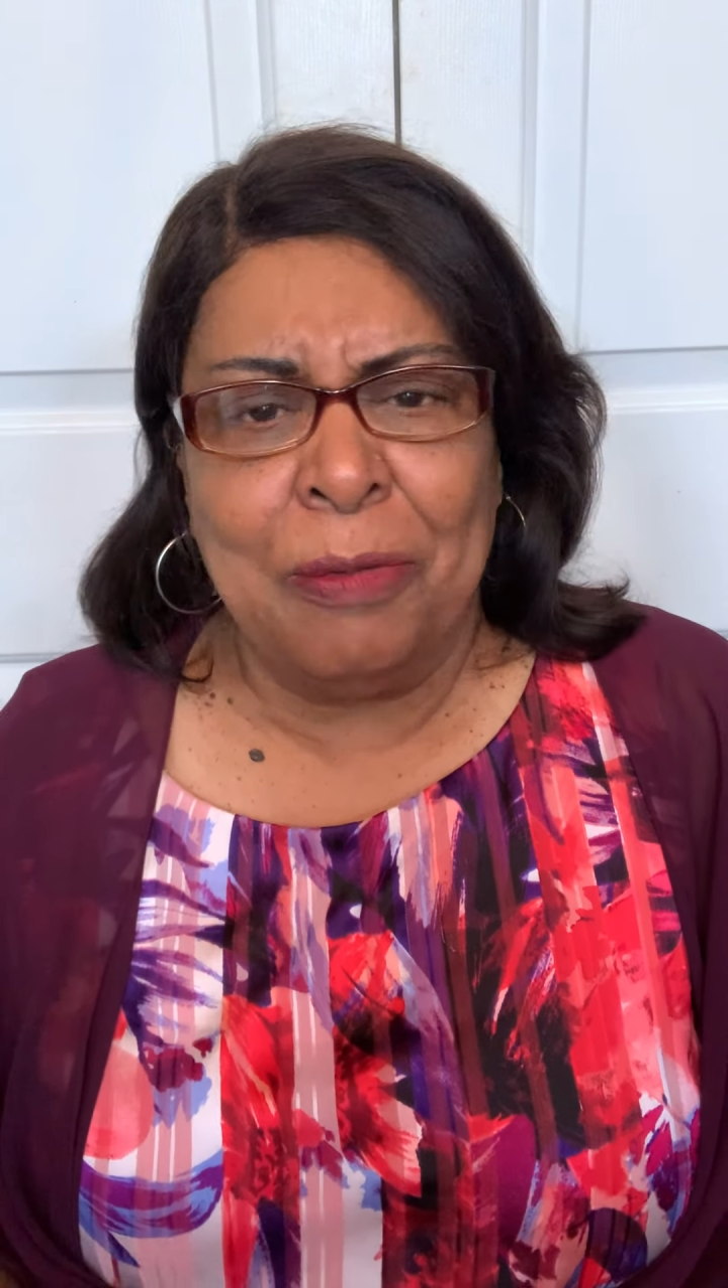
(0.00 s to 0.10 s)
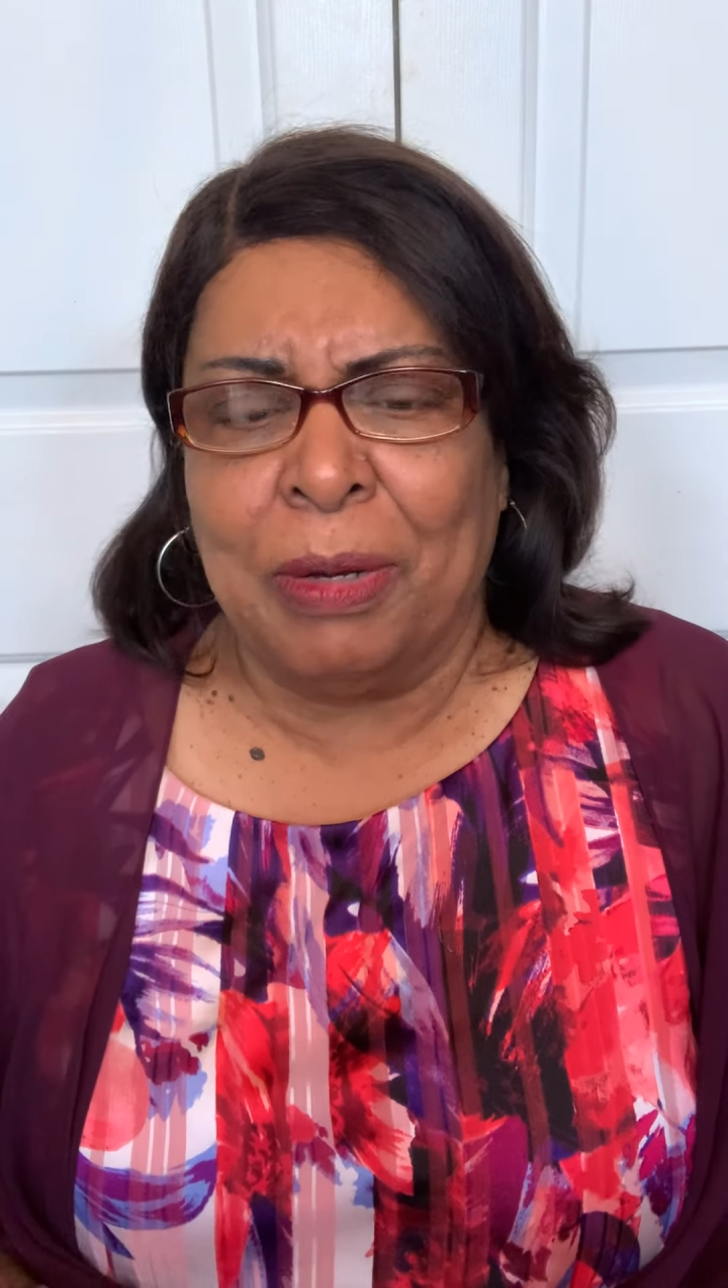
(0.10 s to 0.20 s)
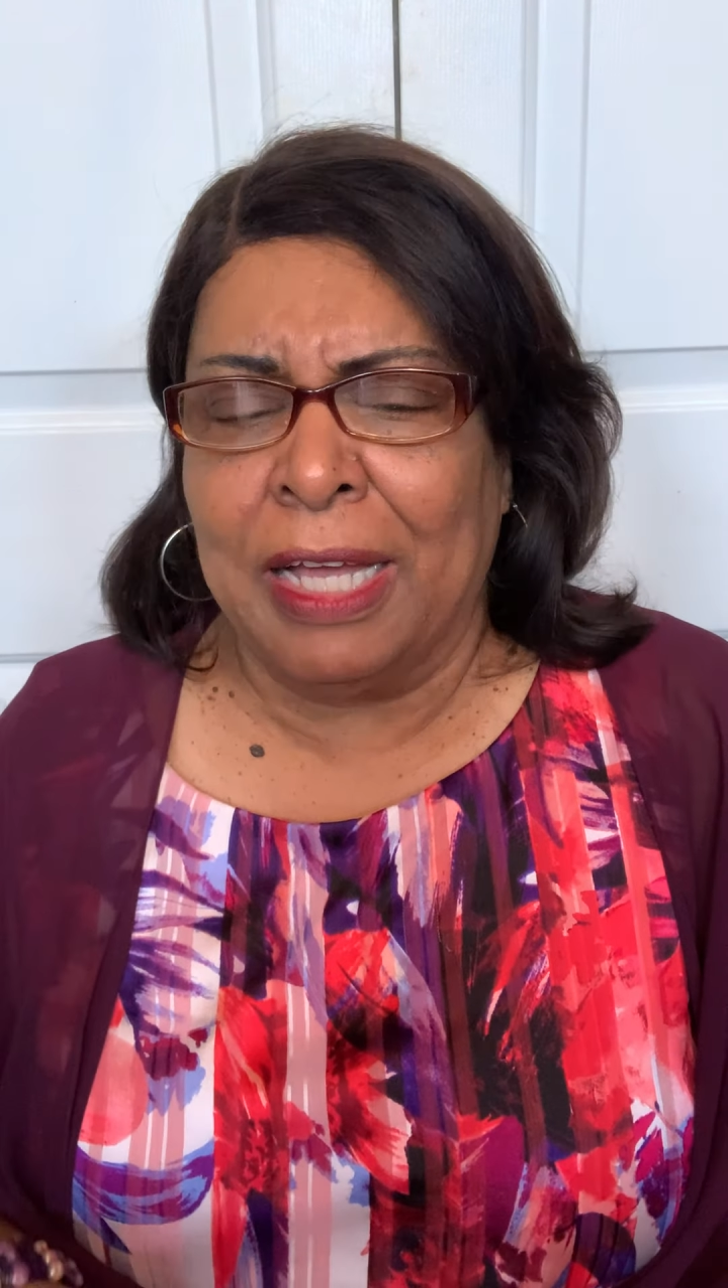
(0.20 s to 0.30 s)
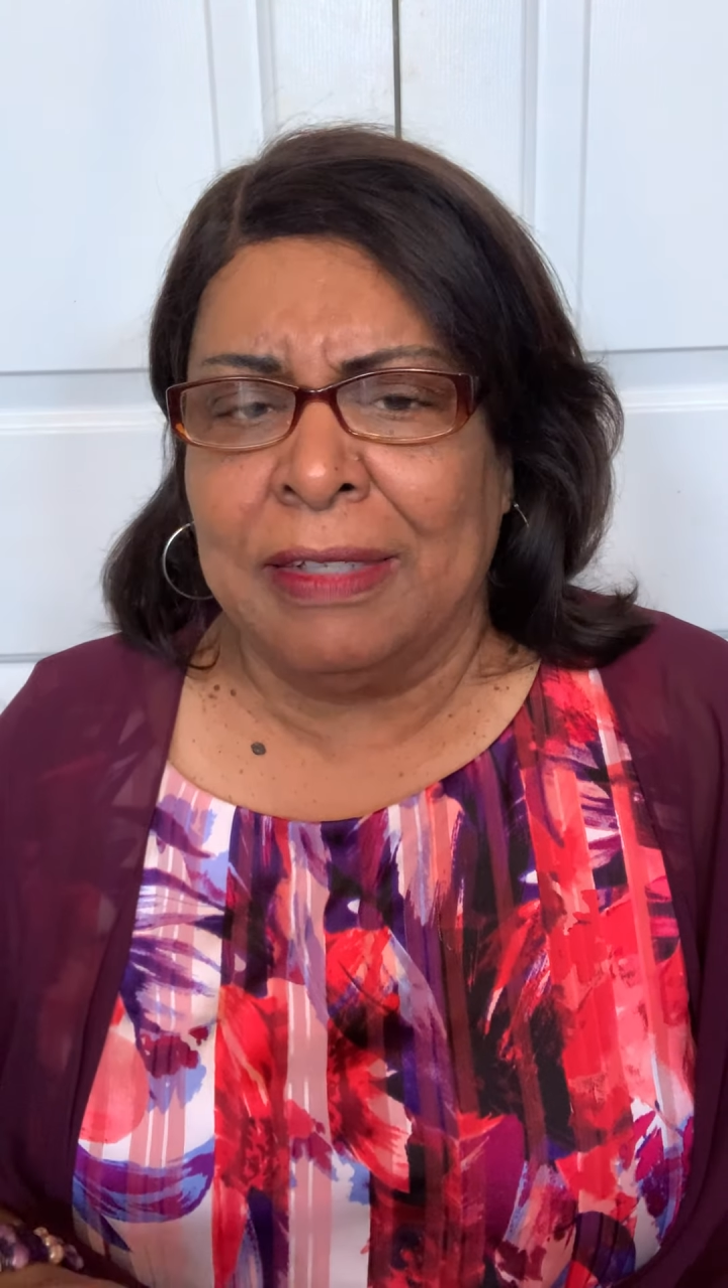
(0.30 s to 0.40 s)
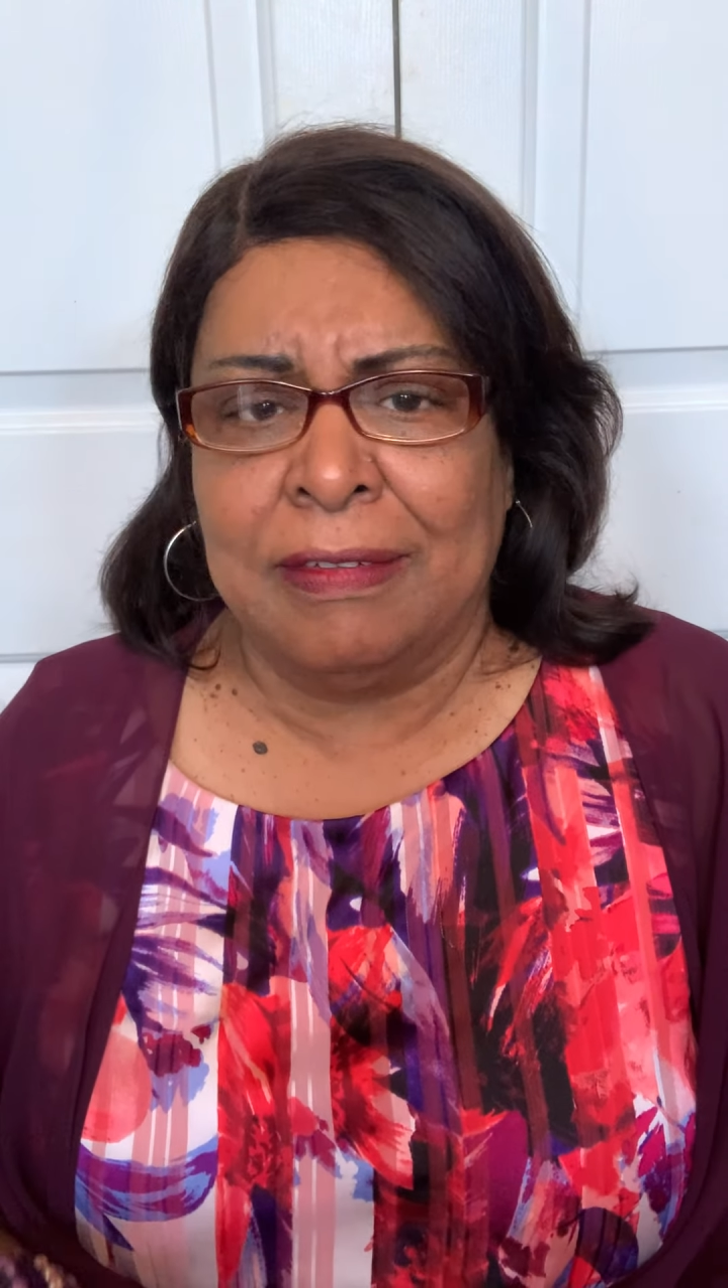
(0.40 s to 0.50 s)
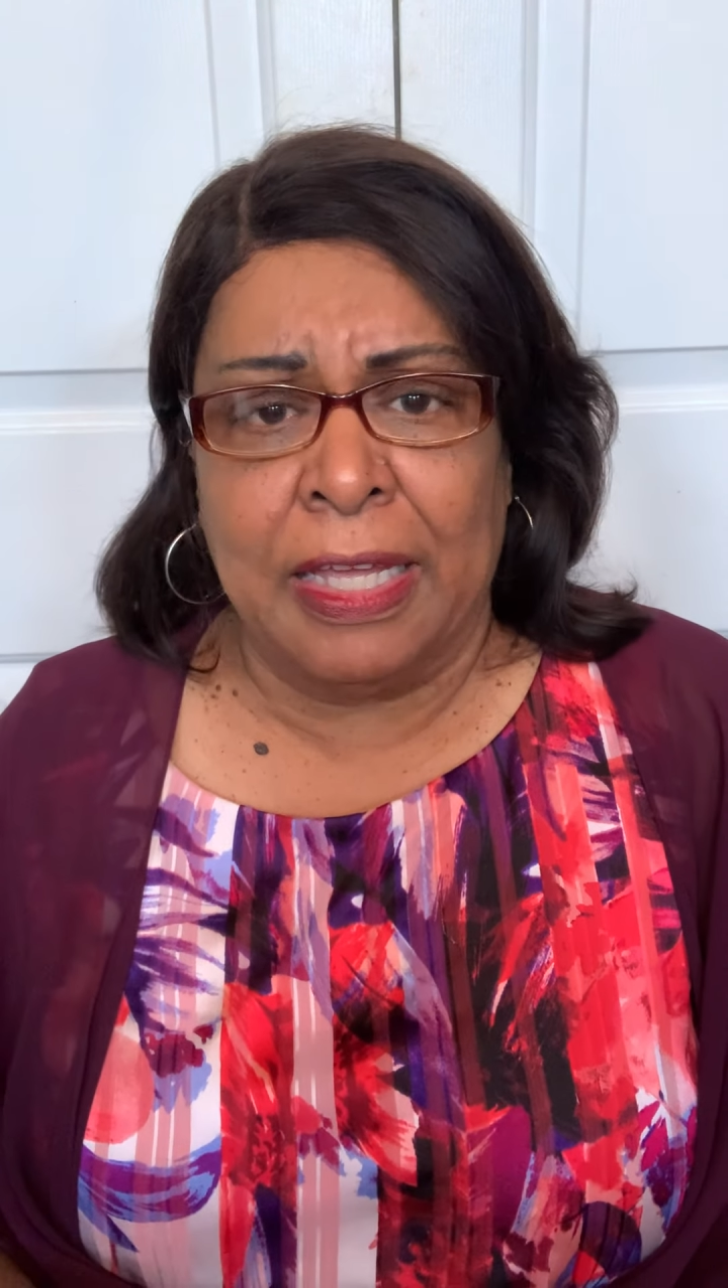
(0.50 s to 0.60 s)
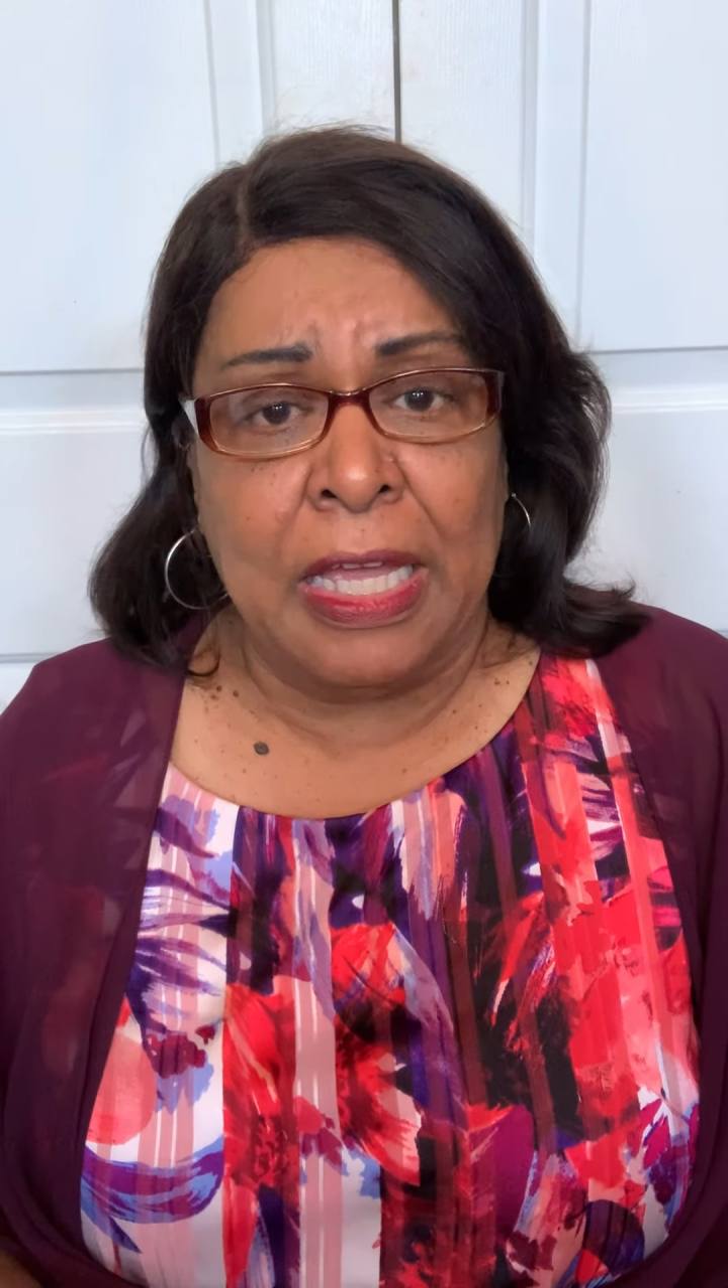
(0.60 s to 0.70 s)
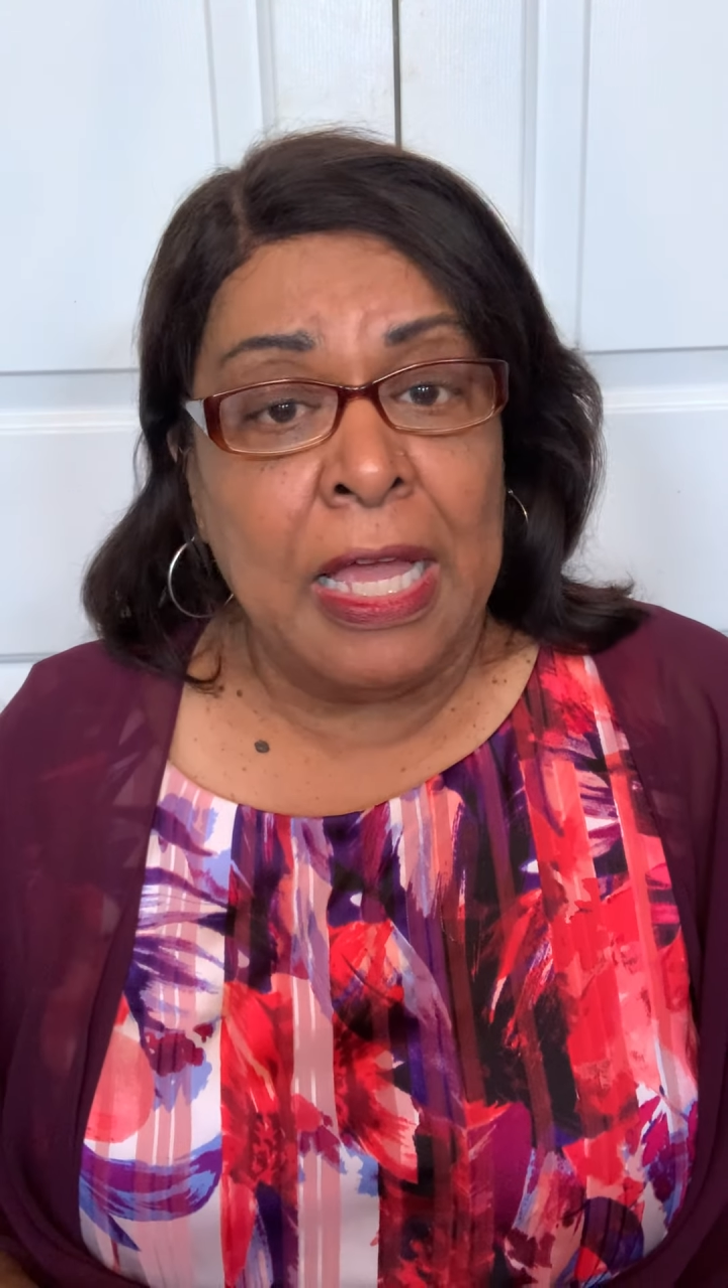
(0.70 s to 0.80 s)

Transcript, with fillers: by day.